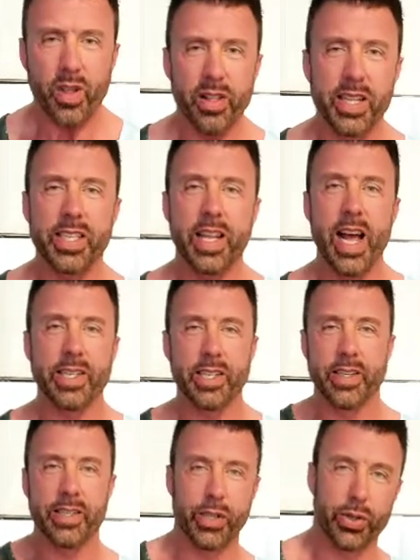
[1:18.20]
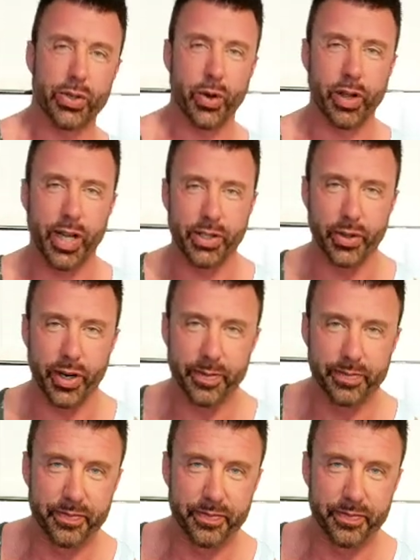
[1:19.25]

let's get on to the citrus soy glazed tuna.